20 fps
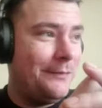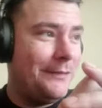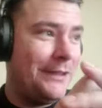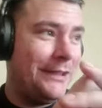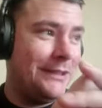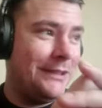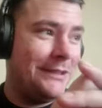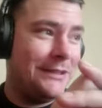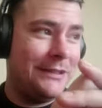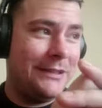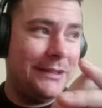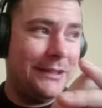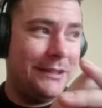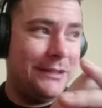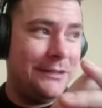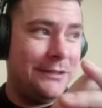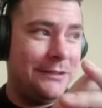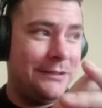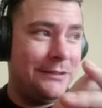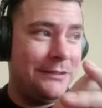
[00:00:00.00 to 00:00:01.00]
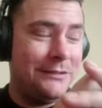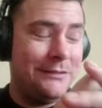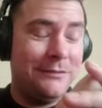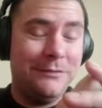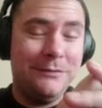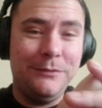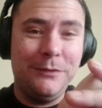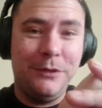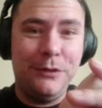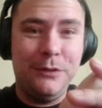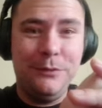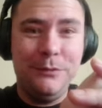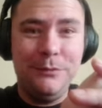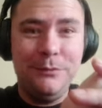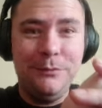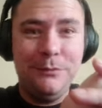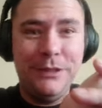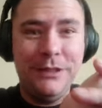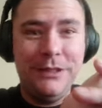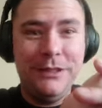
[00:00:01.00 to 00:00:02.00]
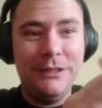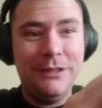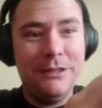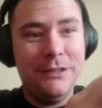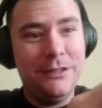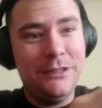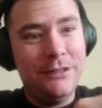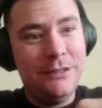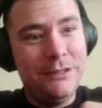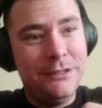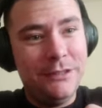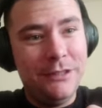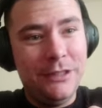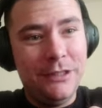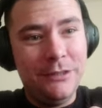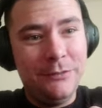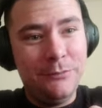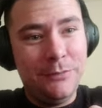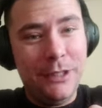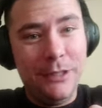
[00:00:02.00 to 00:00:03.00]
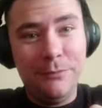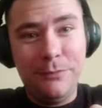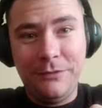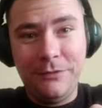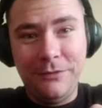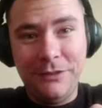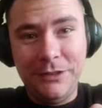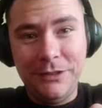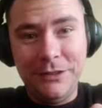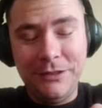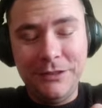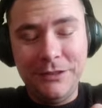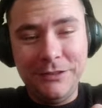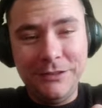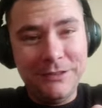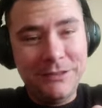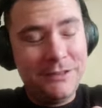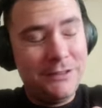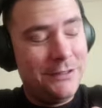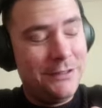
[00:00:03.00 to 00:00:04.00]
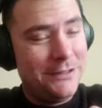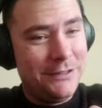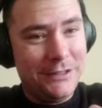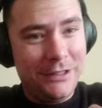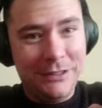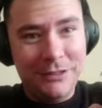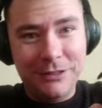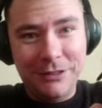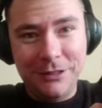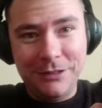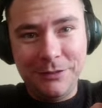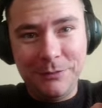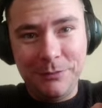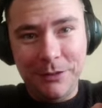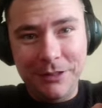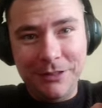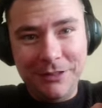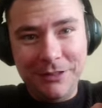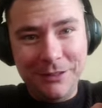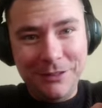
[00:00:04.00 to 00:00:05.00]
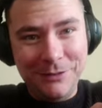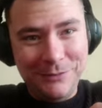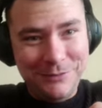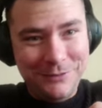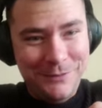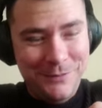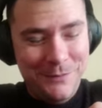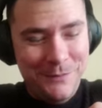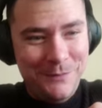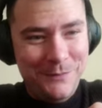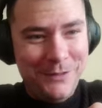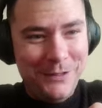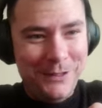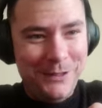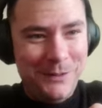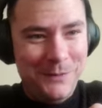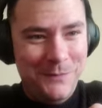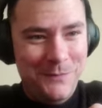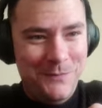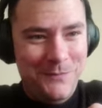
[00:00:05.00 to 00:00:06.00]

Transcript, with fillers: this can only be done by professionals such as myself. Yeah.